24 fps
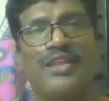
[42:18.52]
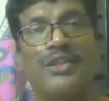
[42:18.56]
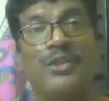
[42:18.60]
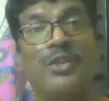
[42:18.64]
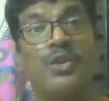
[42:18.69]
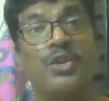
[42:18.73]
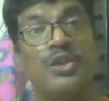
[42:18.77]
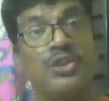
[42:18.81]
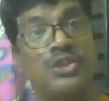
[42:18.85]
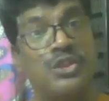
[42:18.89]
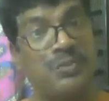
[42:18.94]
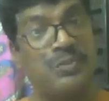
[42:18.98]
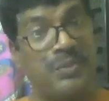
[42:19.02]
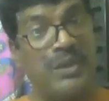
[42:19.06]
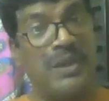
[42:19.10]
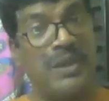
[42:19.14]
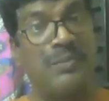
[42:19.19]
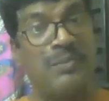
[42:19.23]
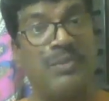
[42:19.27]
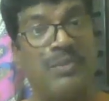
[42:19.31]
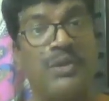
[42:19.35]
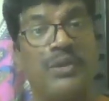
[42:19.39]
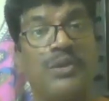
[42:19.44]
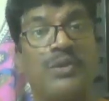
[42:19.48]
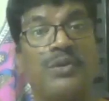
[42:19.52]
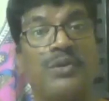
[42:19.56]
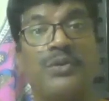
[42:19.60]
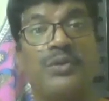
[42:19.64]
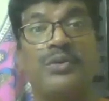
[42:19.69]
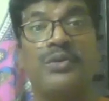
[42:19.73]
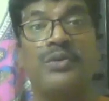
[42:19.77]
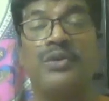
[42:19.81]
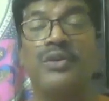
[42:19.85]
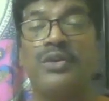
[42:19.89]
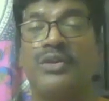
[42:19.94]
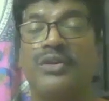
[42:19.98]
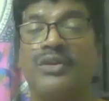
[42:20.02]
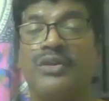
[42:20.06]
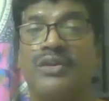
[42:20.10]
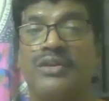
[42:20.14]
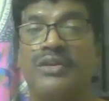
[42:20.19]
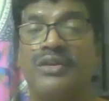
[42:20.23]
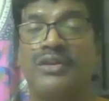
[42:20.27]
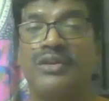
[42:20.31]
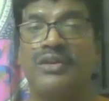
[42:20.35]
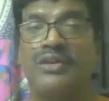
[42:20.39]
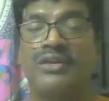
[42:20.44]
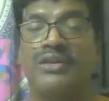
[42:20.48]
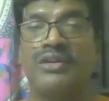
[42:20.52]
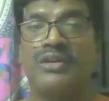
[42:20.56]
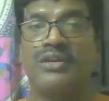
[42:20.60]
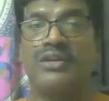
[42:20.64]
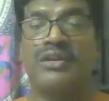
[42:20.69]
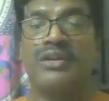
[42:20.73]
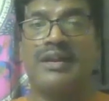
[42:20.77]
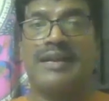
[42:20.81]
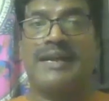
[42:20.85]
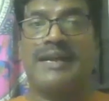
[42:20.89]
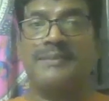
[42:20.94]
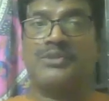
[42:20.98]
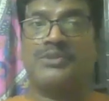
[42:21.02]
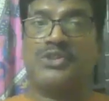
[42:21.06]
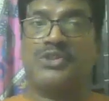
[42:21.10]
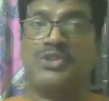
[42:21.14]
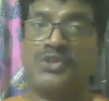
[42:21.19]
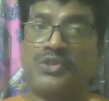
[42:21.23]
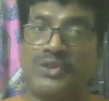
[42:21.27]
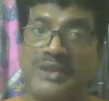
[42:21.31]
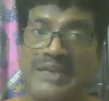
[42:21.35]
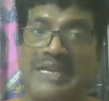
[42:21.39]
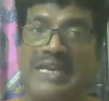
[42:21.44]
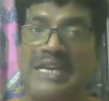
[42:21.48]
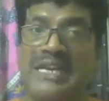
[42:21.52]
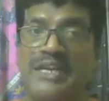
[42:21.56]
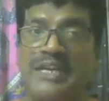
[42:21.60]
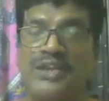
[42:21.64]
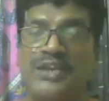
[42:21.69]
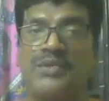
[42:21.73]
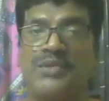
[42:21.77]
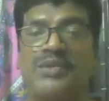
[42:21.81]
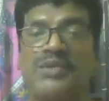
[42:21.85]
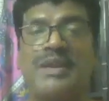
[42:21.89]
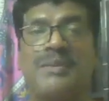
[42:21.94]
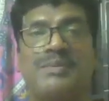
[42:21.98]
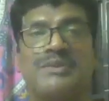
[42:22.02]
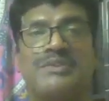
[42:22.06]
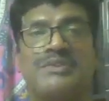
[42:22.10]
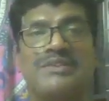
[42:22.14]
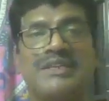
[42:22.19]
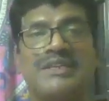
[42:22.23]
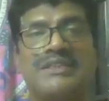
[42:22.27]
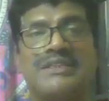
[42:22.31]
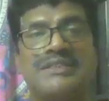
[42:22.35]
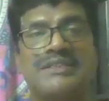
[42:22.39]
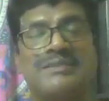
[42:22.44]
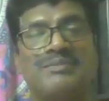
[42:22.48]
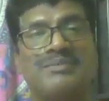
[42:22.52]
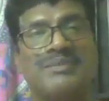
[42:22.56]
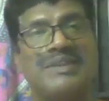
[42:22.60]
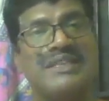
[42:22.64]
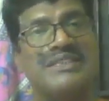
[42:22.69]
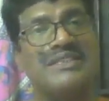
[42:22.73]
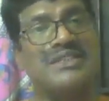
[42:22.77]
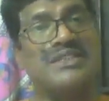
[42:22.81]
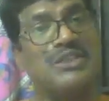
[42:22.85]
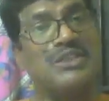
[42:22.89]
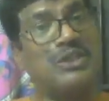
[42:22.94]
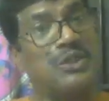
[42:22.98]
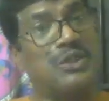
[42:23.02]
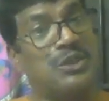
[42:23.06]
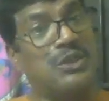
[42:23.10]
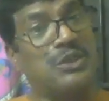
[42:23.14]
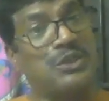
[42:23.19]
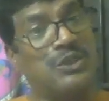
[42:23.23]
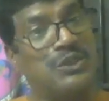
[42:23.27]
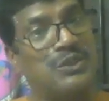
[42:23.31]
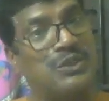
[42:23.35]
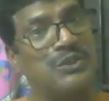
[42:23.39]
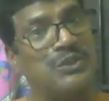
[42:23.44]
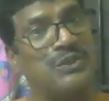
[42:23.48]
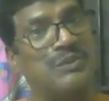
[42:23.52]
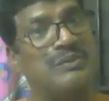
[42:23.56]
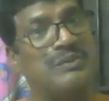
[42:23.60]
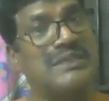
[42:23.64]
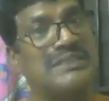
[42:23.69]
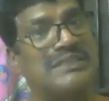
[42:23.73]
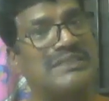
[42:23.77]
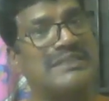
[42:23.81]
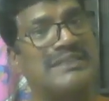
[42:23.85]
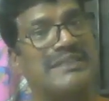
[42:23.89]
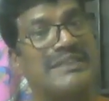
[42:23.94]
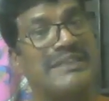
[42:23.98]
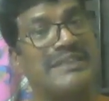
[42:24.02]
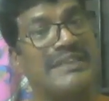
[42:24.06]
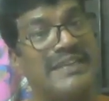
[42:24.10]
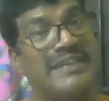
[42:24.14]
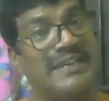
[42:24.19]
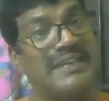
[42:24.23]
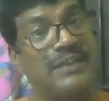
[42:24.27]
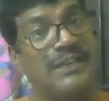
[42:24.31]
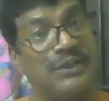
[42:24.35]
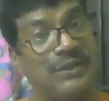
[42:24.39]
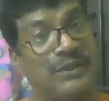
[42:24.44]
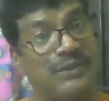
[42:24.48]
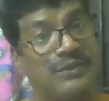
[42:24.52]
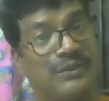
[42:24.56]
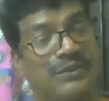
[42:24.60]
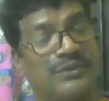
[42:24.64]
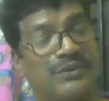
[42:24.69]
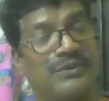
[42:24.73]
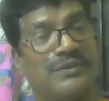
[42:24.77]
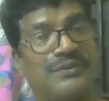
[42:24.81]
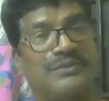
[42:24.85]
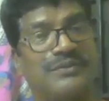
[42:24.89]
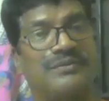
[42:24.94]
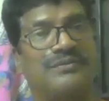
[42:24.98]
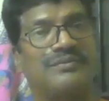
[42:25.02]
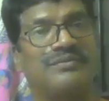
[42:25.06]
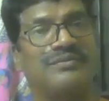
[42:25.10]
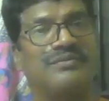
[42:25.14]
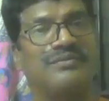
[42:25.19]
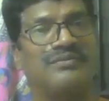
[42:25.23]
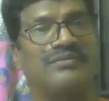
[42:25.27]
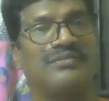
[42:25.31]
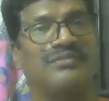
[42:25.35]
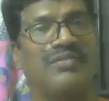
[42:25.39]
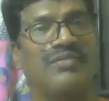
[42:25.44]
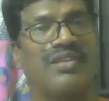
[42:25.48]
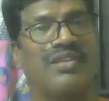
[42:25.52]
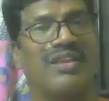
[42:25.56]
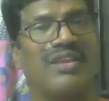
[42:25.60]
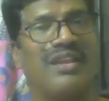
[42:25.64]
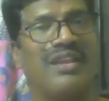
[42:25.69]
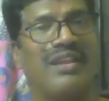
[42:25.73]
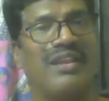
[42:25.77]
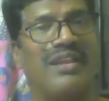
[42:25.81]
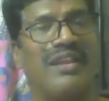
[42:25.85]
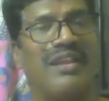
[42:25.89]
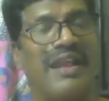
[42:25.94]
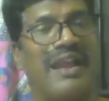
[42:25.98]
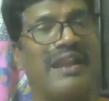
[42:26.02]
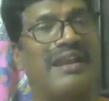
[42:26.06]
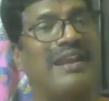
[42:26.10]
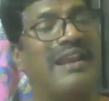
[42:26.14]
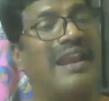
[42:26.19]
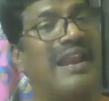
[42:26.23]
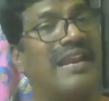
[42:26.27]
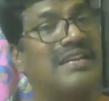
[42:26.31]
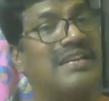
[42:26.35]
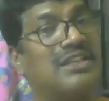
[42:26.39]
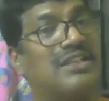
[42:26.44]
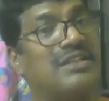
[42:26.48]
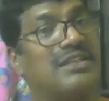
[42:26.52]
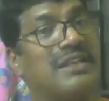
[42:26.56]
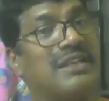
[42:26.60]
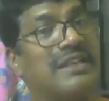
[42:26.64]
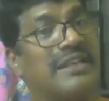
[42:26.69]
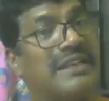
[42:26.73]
Those people who comes to read your epistles must know you, must read you. And let